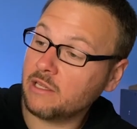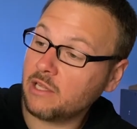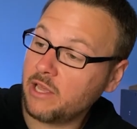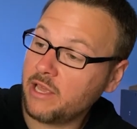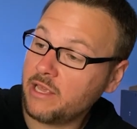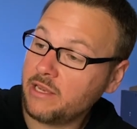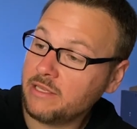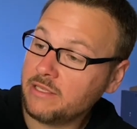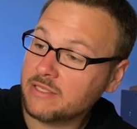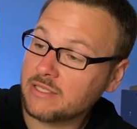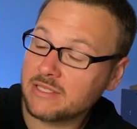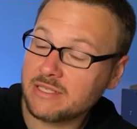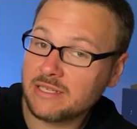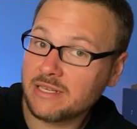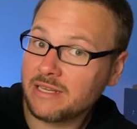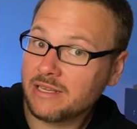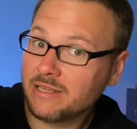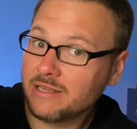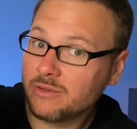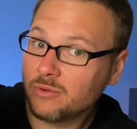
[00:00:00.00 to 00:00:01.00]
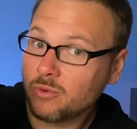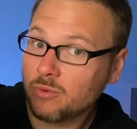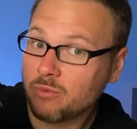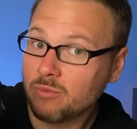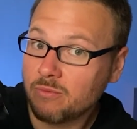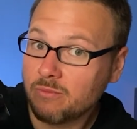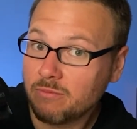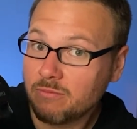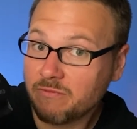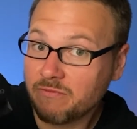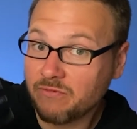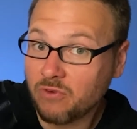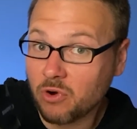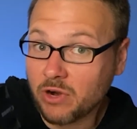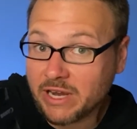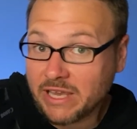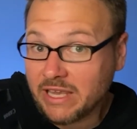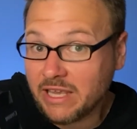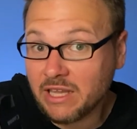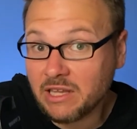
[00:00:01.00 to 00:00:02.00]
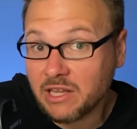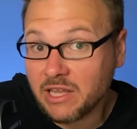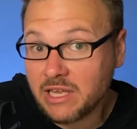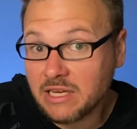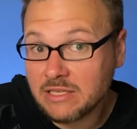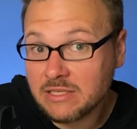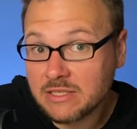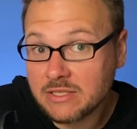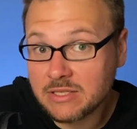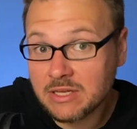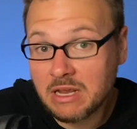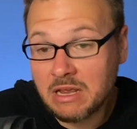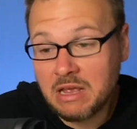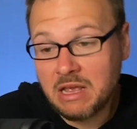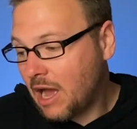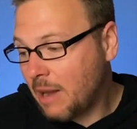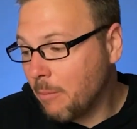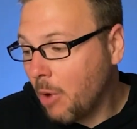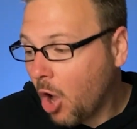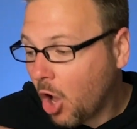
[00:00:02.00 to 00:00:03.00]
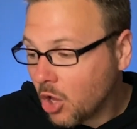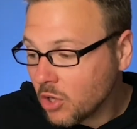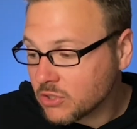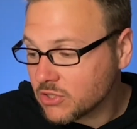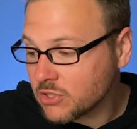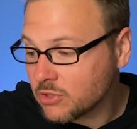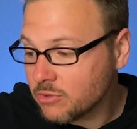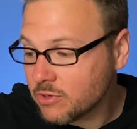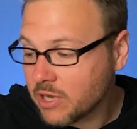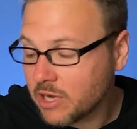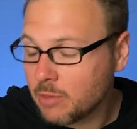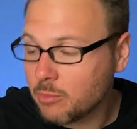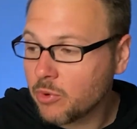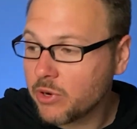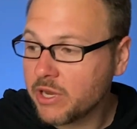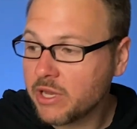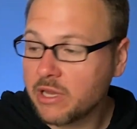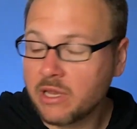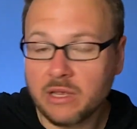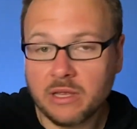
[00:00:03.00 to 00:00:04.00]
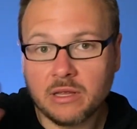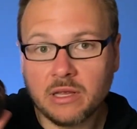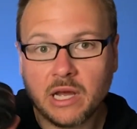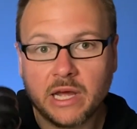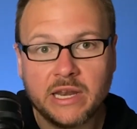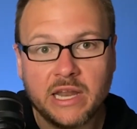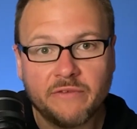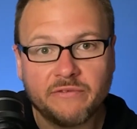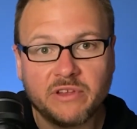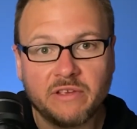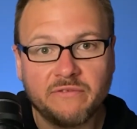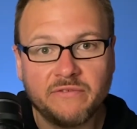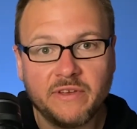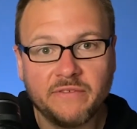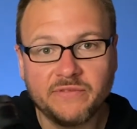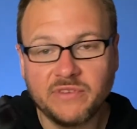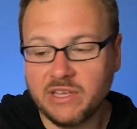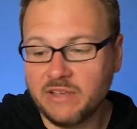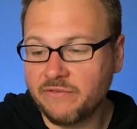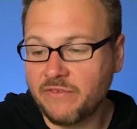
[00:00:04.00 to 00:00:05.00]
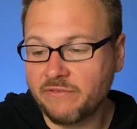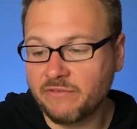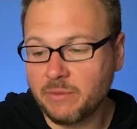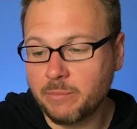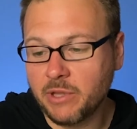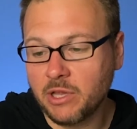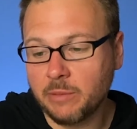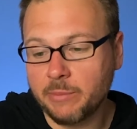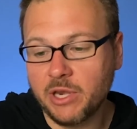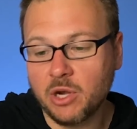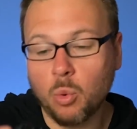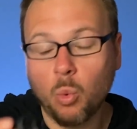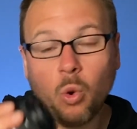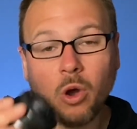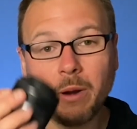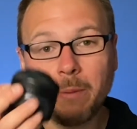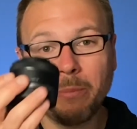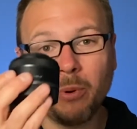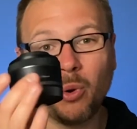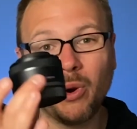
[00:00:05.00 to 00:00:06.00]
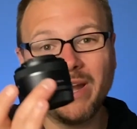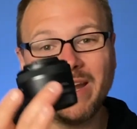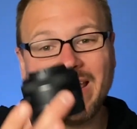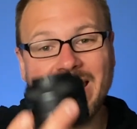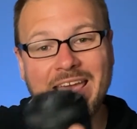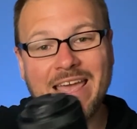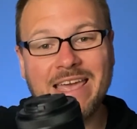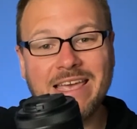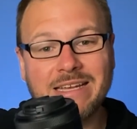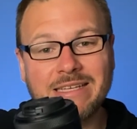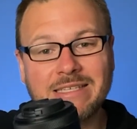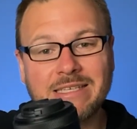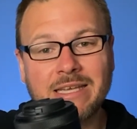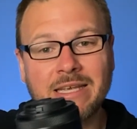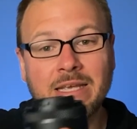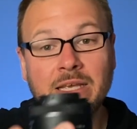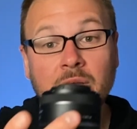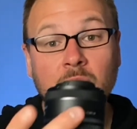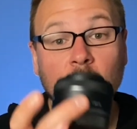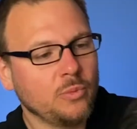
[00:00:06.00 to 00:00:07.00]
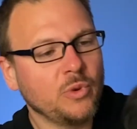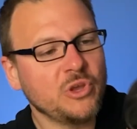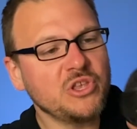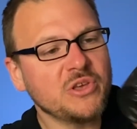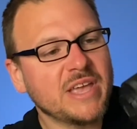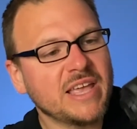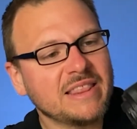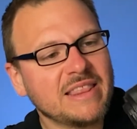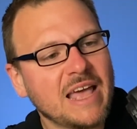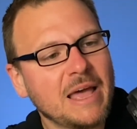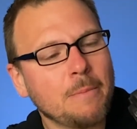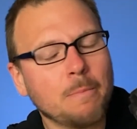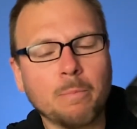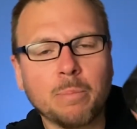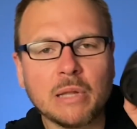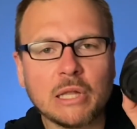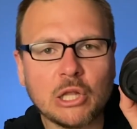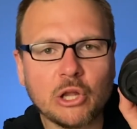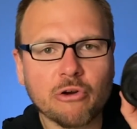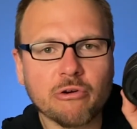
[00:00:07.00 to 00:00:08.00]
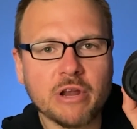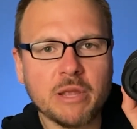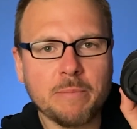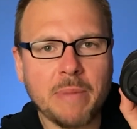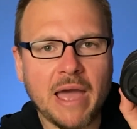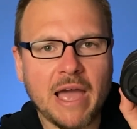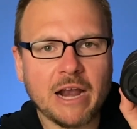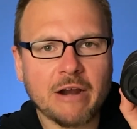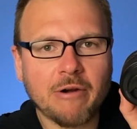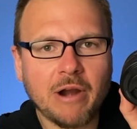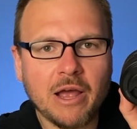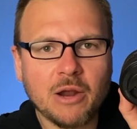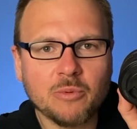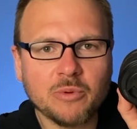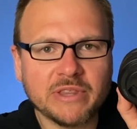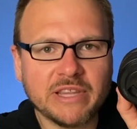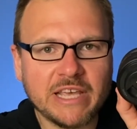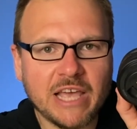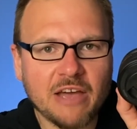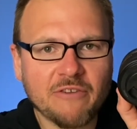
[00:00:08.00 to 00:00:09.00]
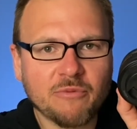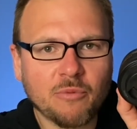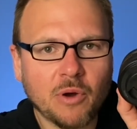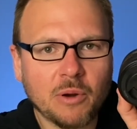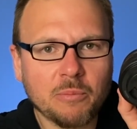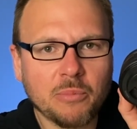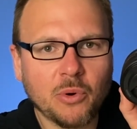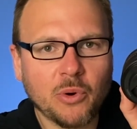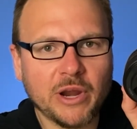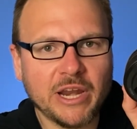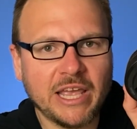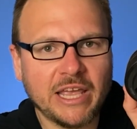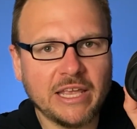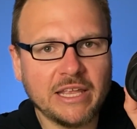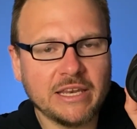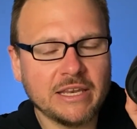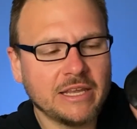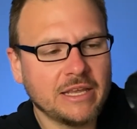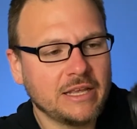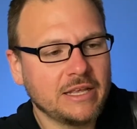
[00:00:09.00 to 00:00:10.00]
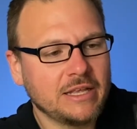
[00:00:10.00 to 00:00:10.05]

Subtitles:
lens for a kit lens. I'm also gonna bring a nifty 50, a 50mm 1.8. When you get that blurry background with the f1.8,